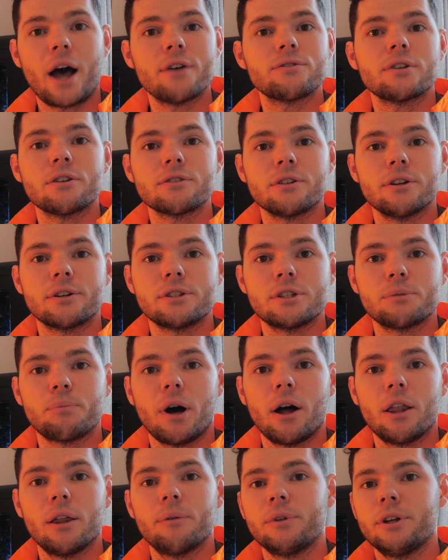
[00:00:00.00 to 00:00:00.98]
as I was looking to
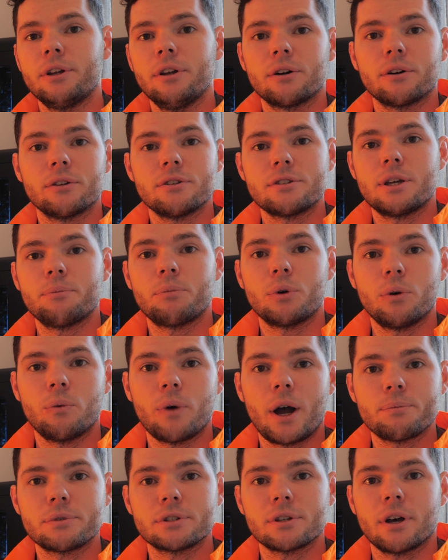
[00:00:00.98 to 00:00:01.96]
buy them, you look on the typical
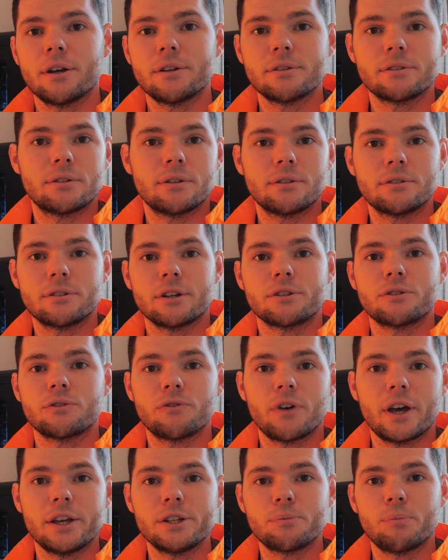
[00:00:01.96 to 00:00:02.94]
websites such as
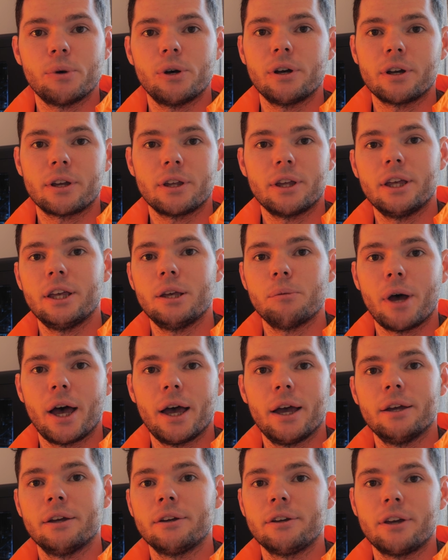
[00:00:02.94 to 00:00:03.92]
Facebook,
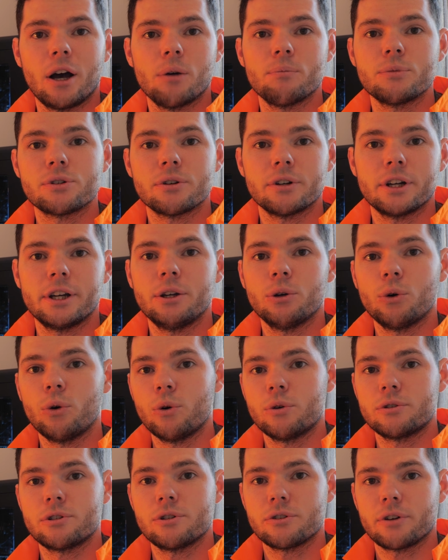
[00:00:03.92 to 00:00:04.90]
eBay, Gumtree,
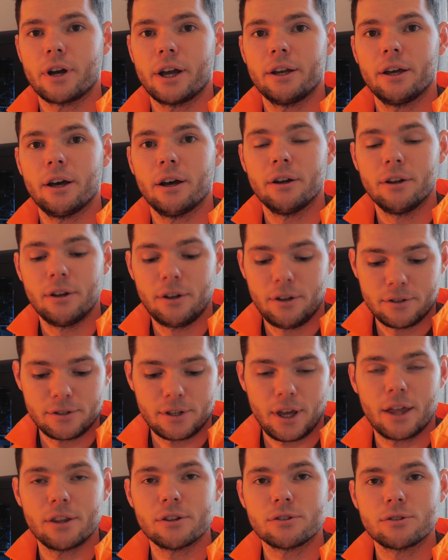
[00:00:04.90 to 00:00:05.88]
Auto Trader.
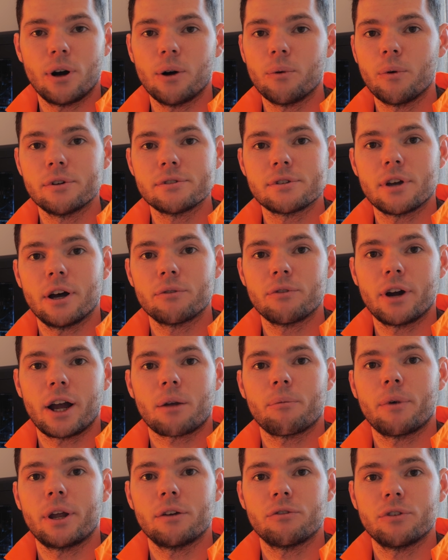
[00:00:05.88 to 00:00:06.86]
So they're the top ones I'd
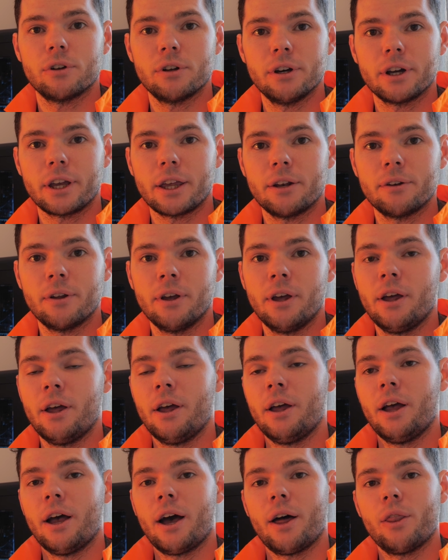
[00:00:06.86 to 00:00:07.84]
recommend if you're looking.
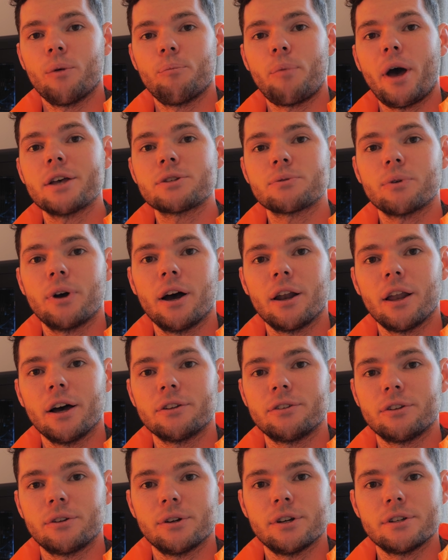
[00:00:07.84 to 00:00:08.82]
And the best way I
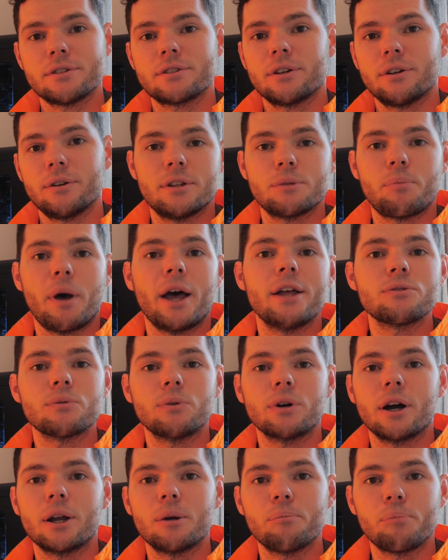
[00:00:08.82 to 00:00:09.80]
like to do is, it depends
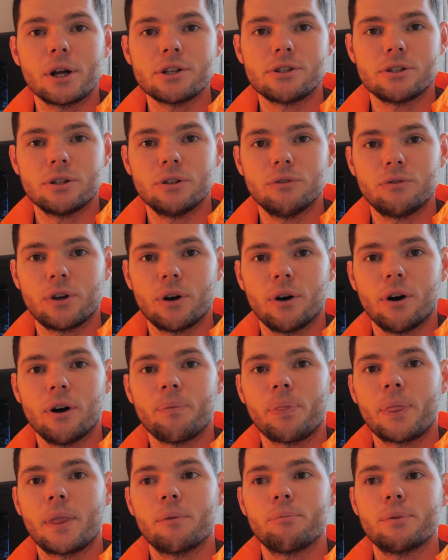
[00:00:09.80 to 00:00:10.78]
on what kind of budget you've
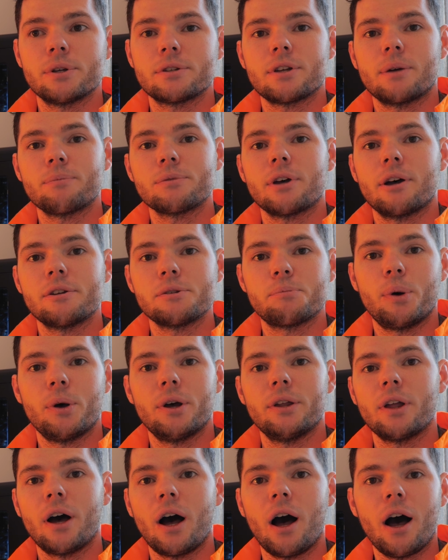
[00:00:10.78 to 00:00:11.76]
got, but sometimes
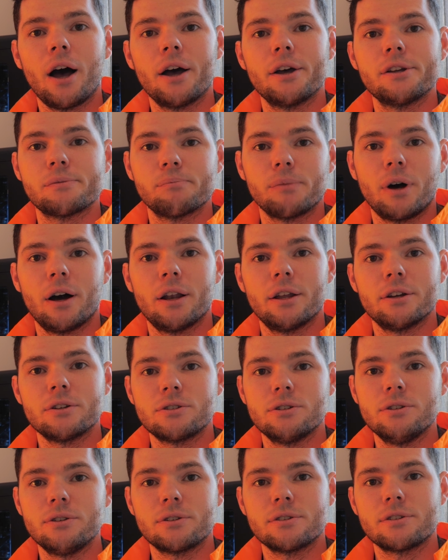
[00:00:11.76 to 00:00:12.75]
put in the highest
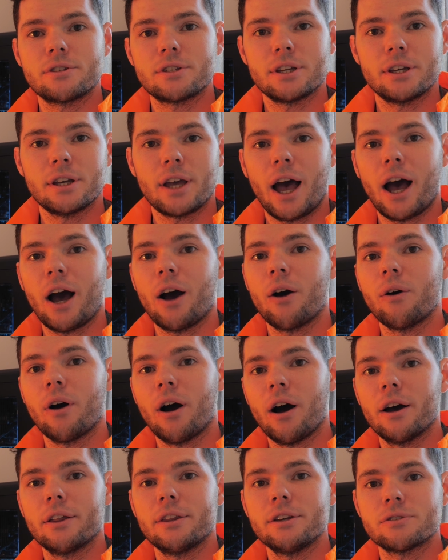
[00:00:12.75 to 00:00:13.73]
mileage so you can see how
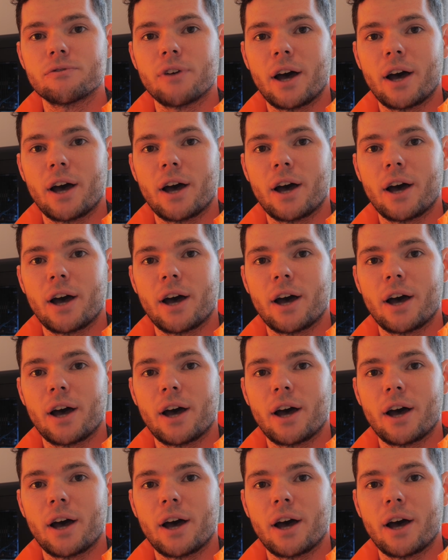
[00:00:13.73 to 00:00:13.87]
high these